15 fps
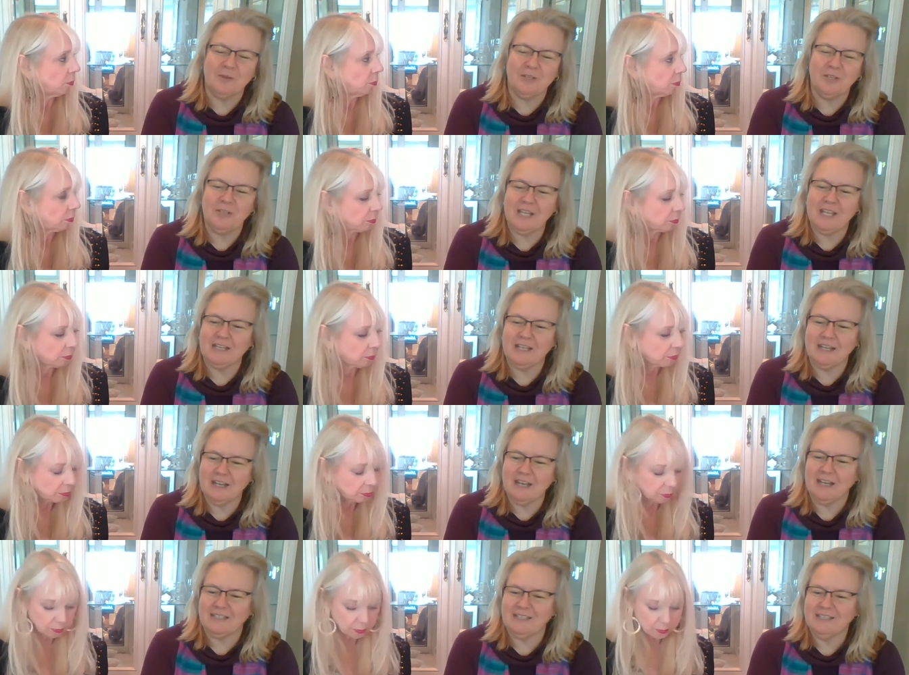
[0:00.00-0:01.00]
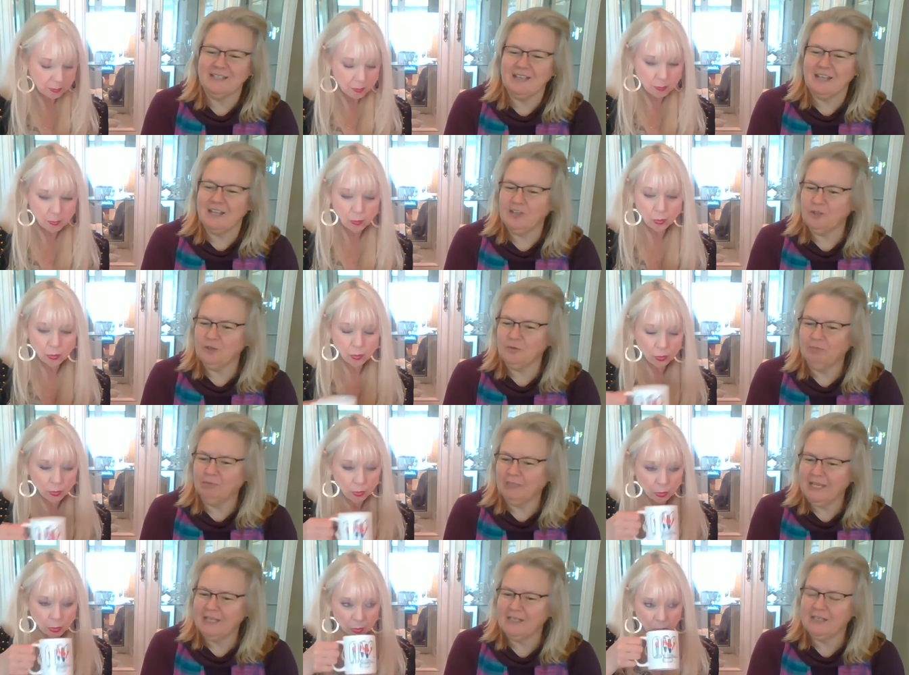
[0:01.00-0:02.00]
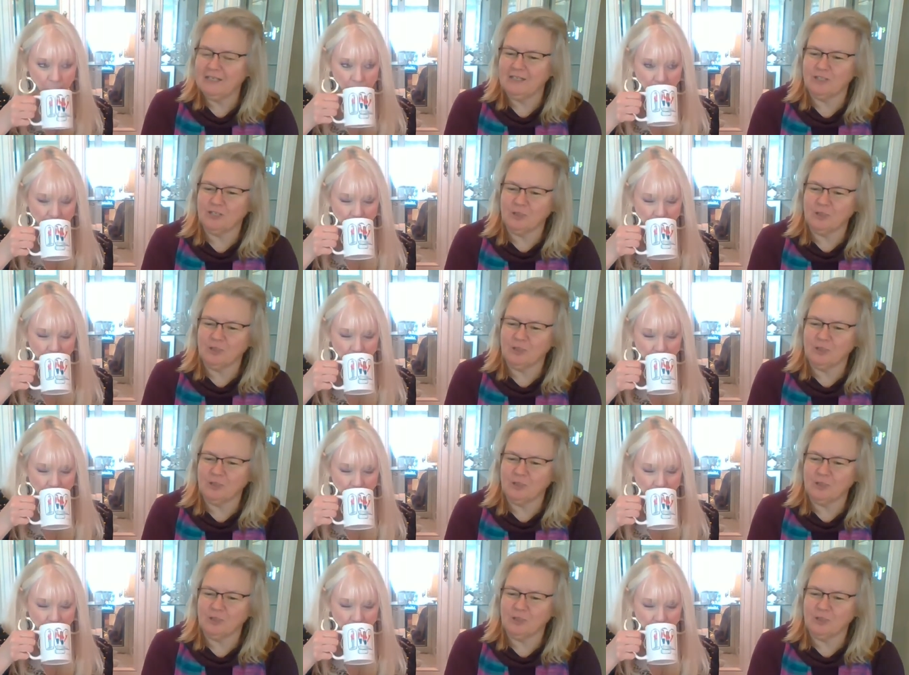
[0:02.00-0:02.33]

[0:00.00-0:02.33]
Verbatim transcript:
Speaker 1: when you take a nut and you blend it and